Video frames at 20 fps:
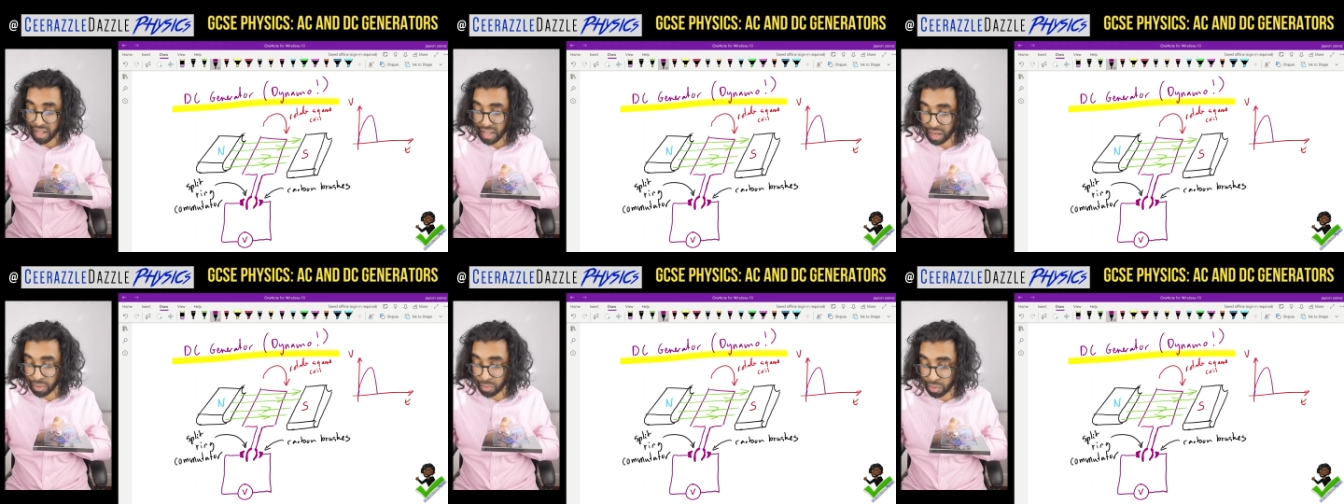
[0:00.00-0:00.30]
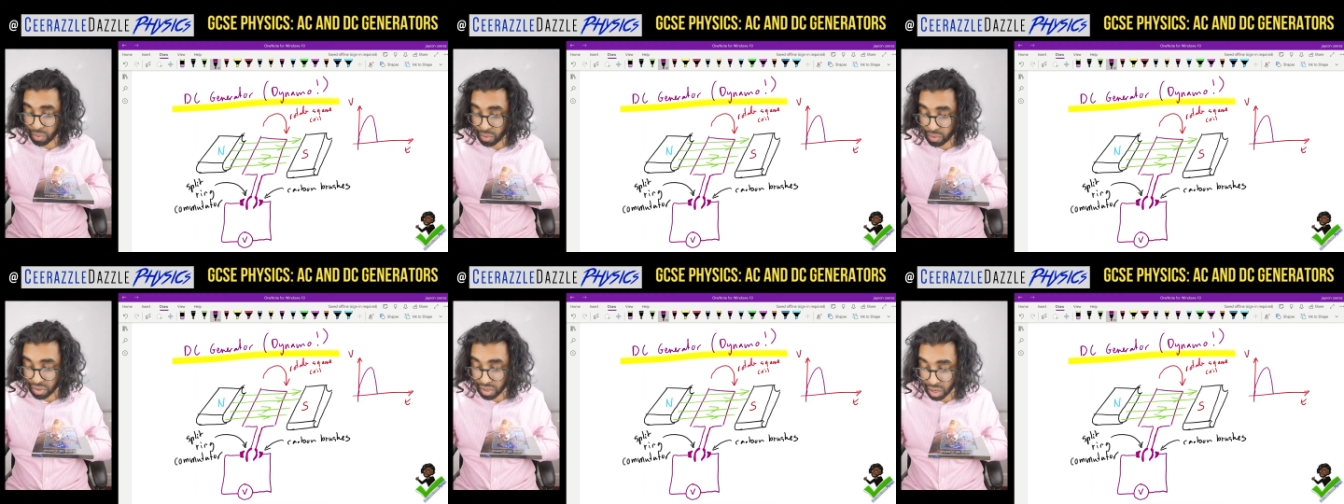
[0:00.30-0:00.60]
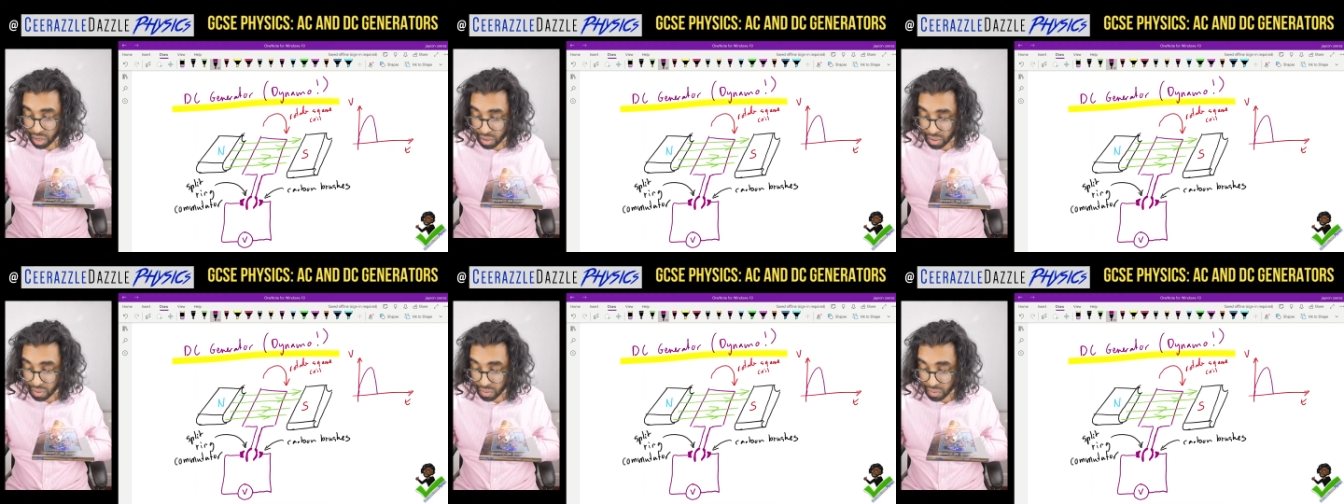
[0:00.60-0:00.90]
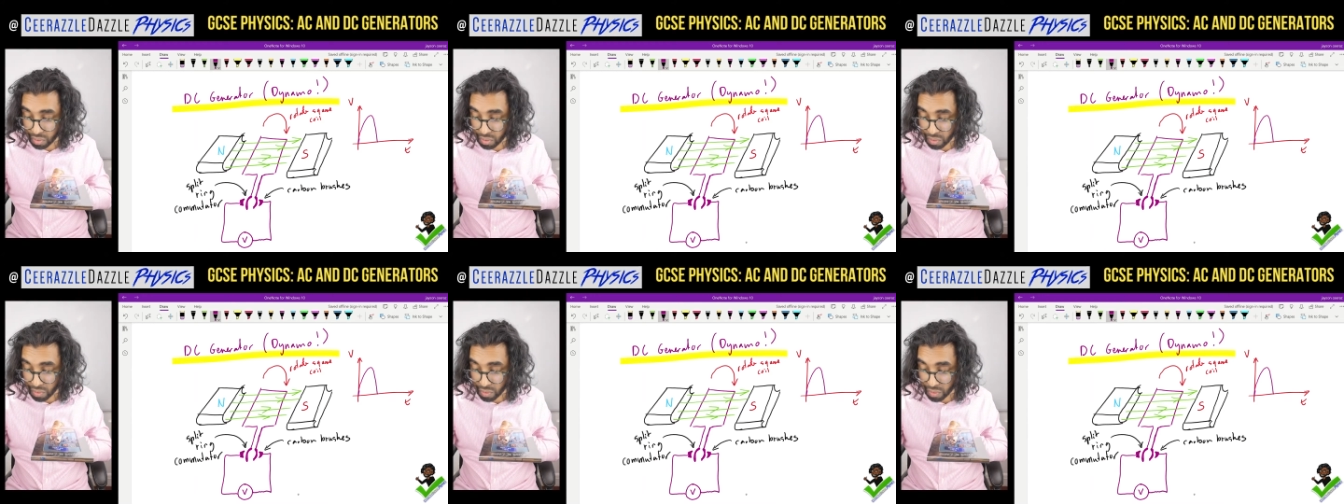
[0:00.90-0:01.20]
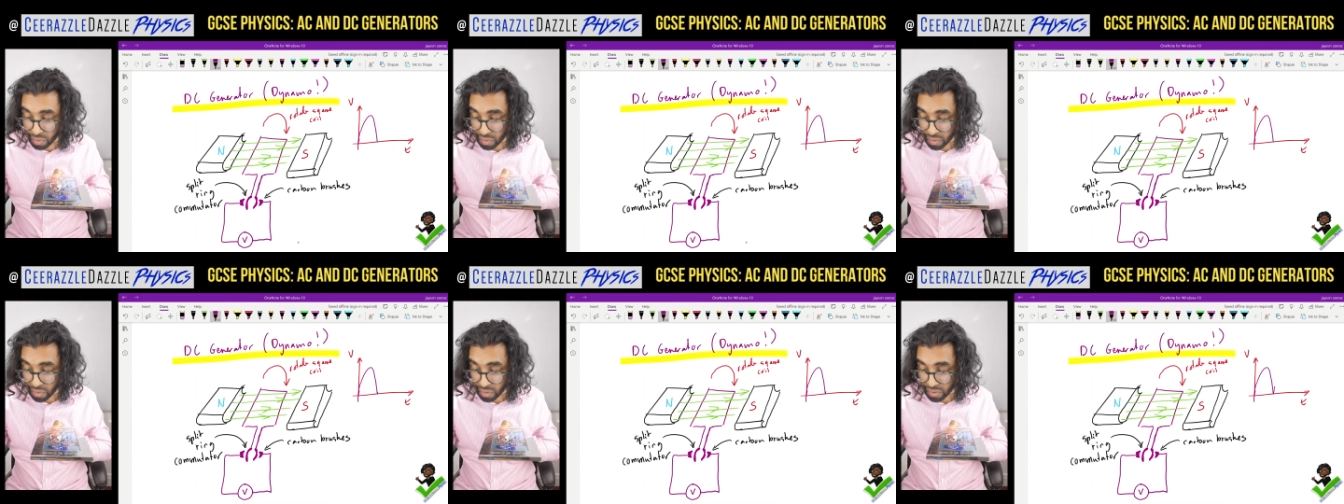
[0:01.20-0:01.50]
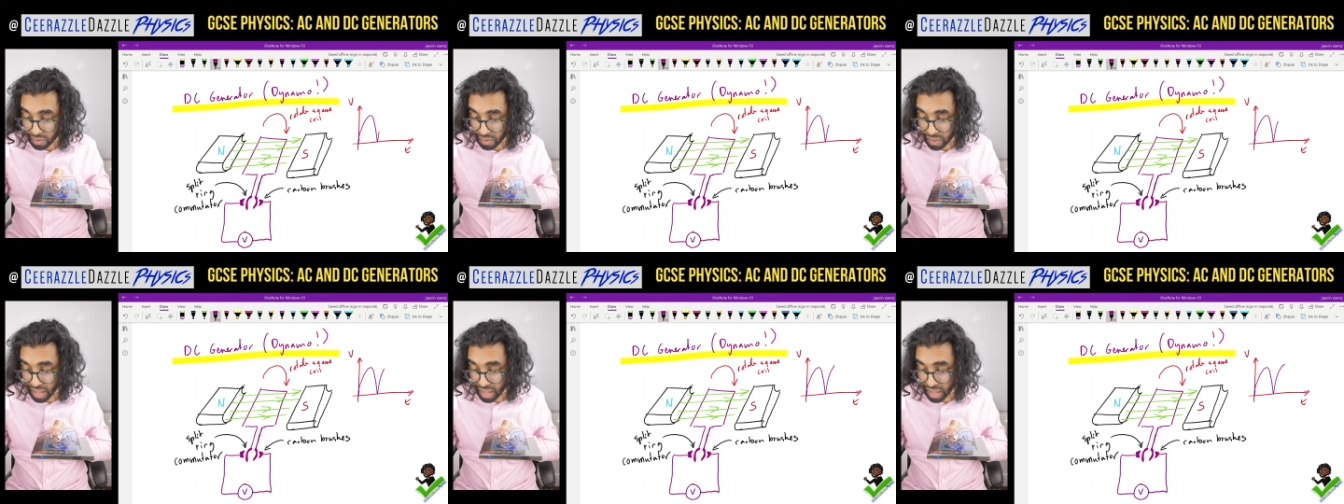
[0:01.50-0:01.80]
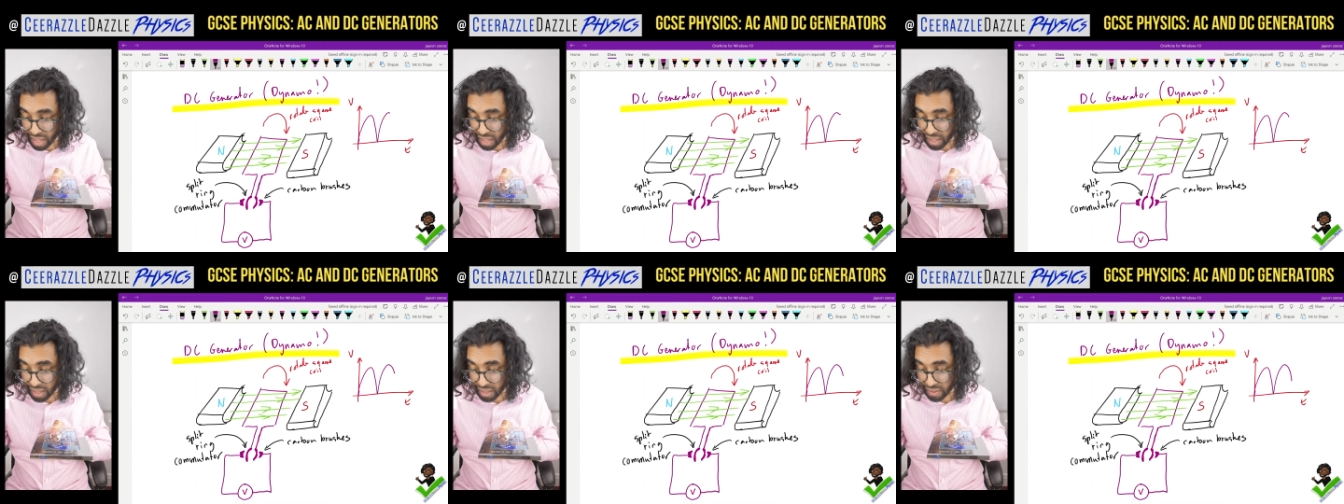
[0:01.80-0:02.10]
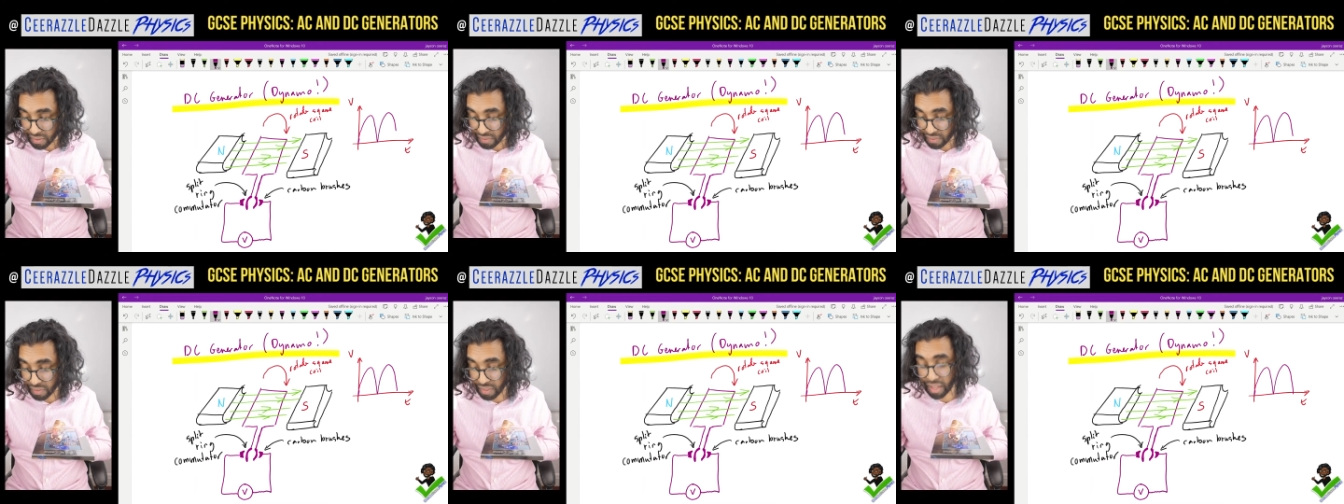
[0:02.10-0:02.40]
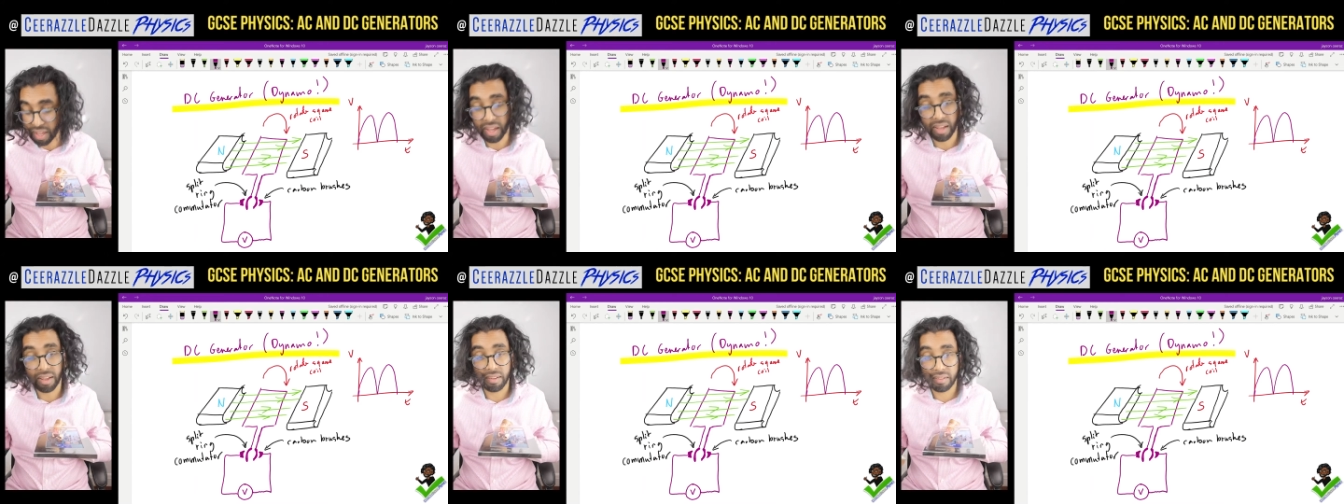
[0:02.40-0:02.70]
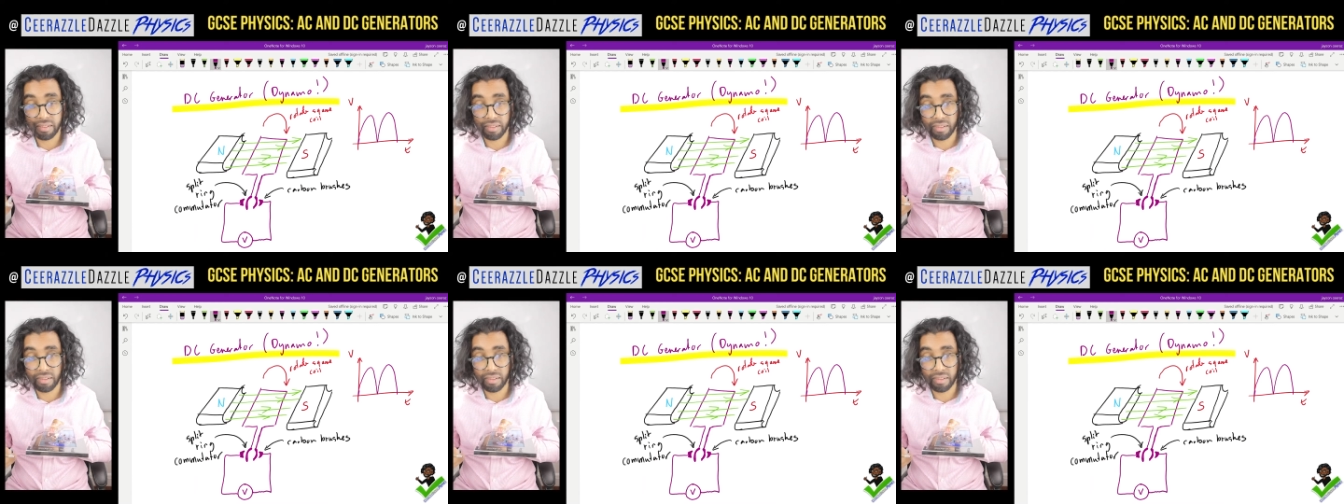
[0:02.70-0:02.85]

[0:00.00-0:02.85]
it will go there, there.